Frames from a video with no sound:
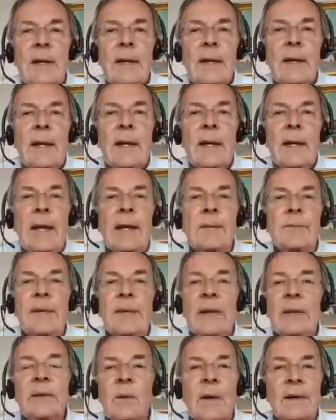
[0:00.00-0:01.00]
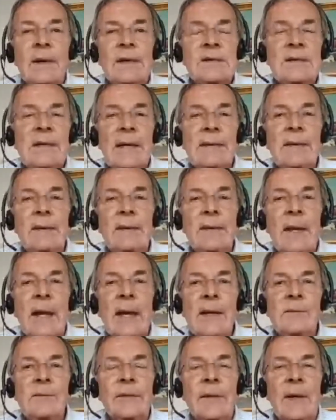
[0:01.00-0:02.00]
and people don't want to stand in
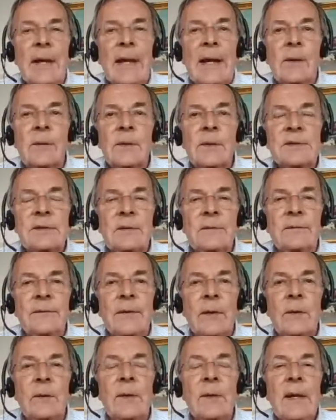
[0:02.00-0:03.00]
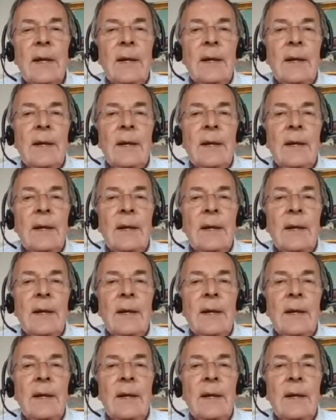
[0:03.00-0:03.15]
line for hours to vote,